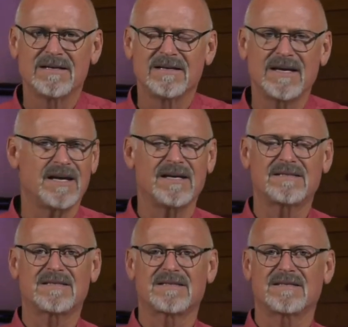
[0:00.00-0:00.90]

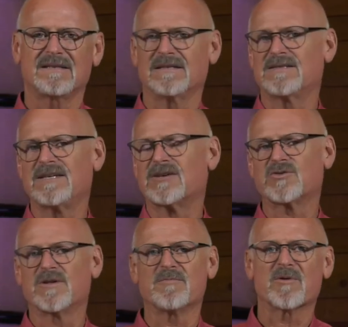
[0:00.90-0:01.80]
It's
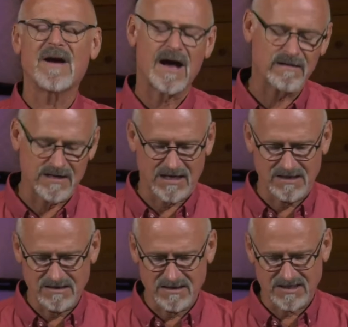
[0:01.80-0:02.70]
sexual
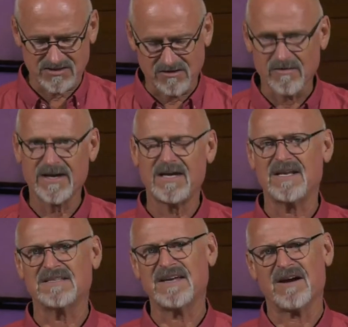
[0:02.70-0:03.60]
immorality, it's greed,
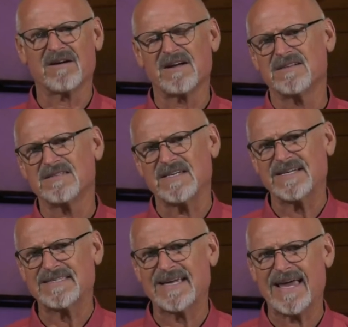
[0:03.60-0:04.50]
it's arrogance,
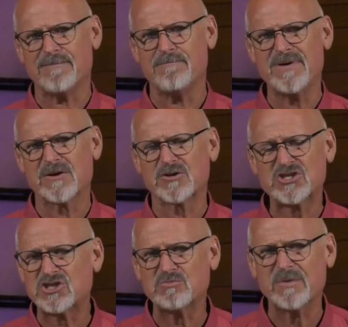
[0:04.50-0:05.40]
it's a bitter
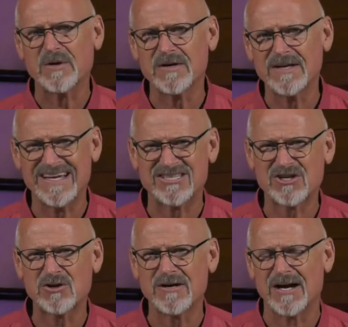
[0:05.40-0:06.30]
spirit, it's
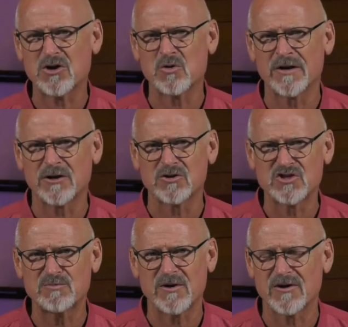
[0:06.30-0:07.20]
a critical
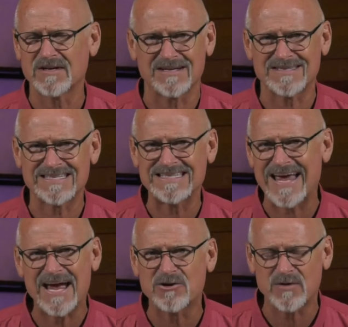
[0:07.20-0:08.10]
spirit, it's
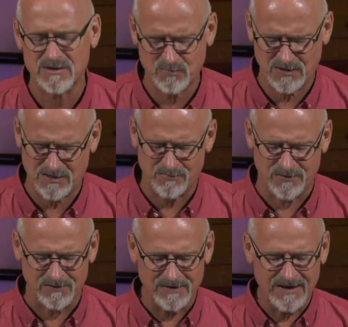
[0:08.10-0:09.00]
slandering
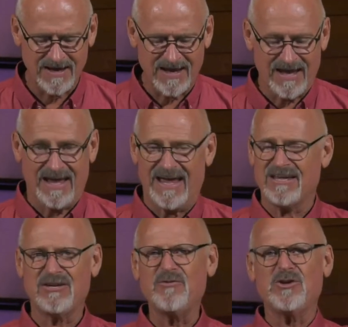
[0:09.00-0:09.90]
people.
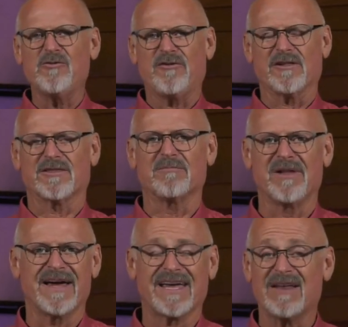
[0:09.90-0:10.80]
You fill in the
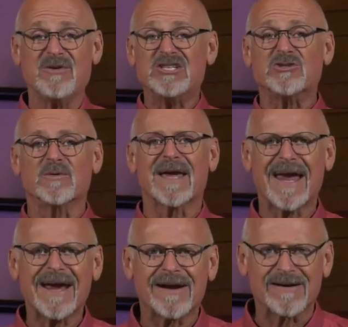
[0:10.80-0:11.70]
blank, and we just don't
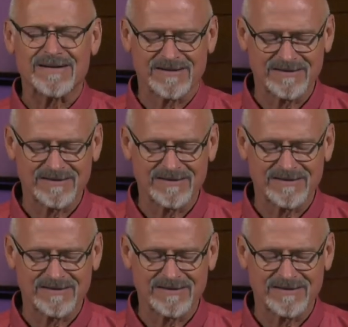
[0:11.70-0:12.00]
care.